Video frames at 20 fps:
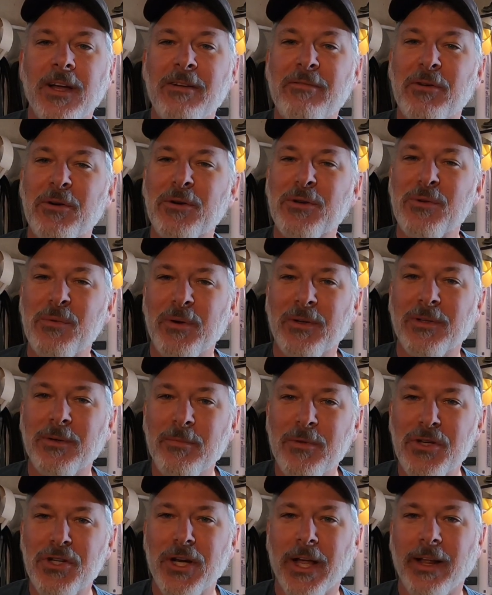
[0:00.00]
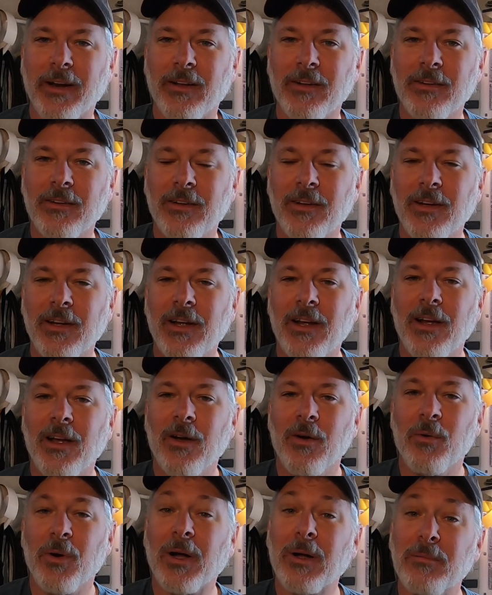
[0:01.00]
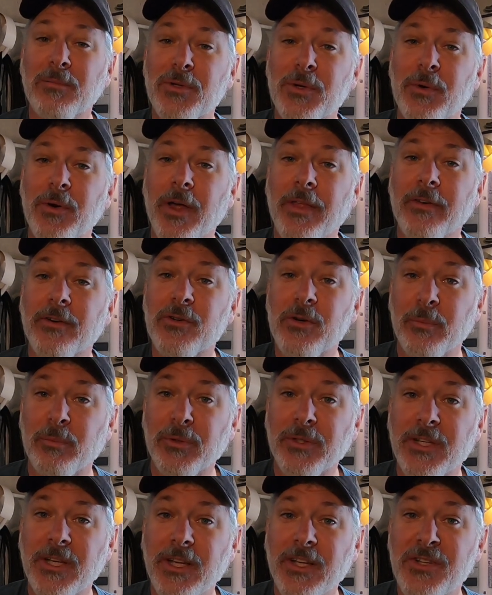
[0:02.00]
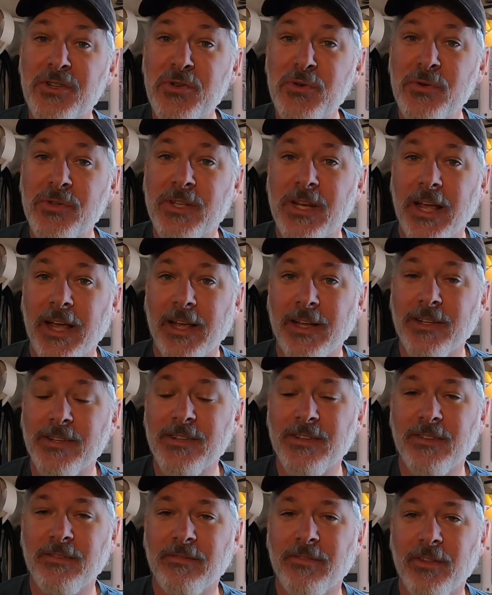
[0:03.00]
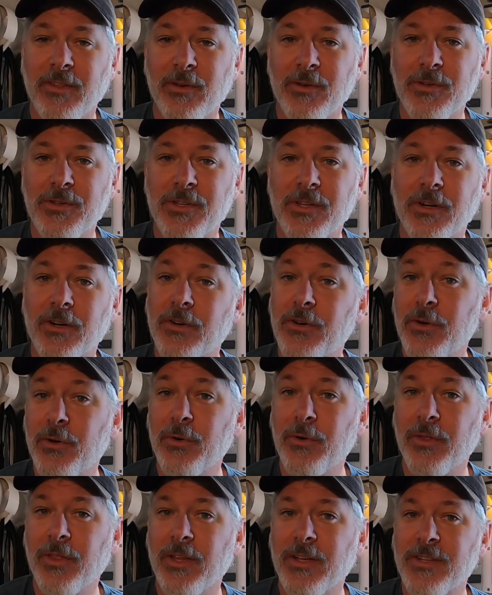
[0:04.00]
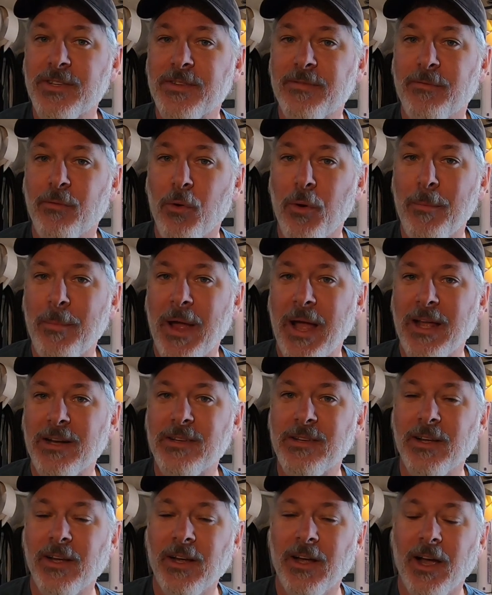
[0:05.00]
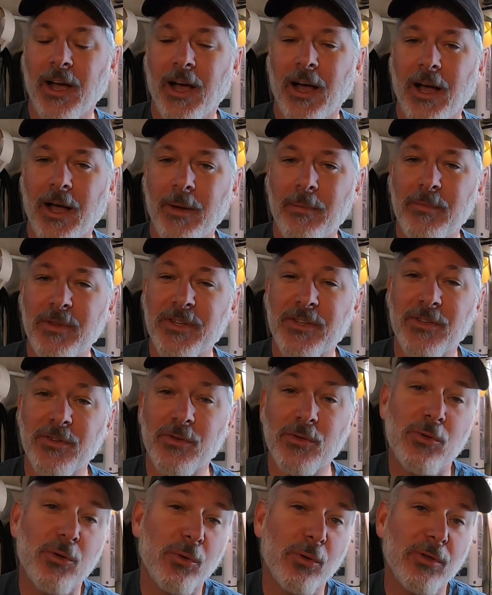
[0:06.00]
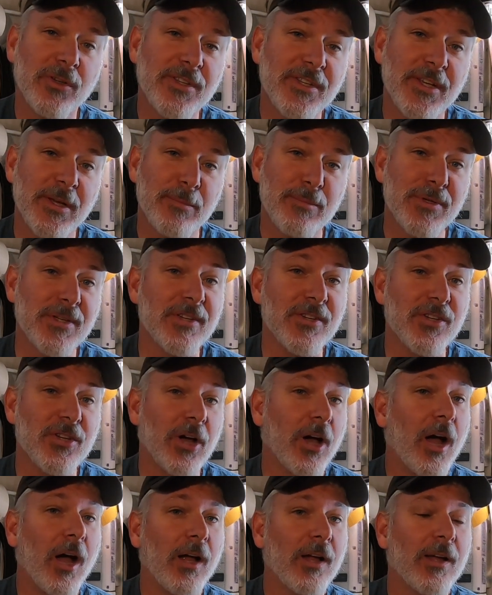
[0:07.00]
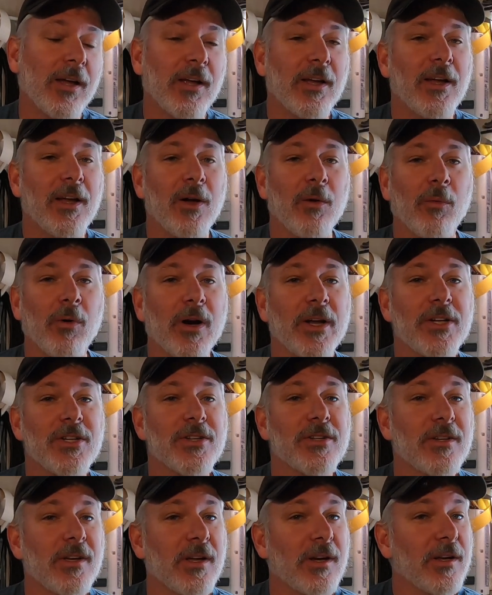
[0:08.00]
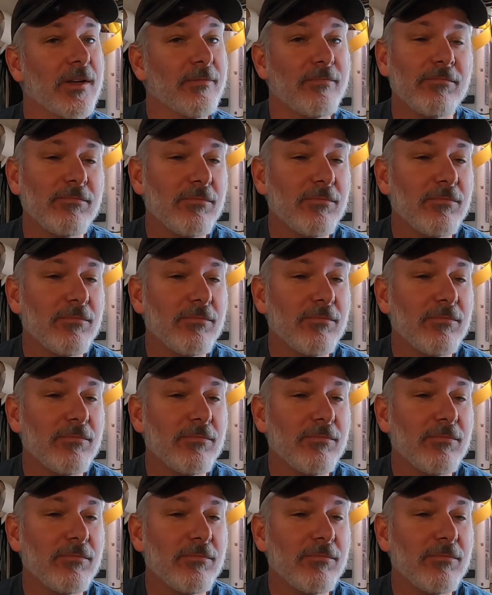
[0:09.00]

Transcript: Hey folks, welcome to the channel. Welcome to another Triple T Tuesdays. And for those that are new to this format, um, this is Tools, Tips, and Talk, where I just kind of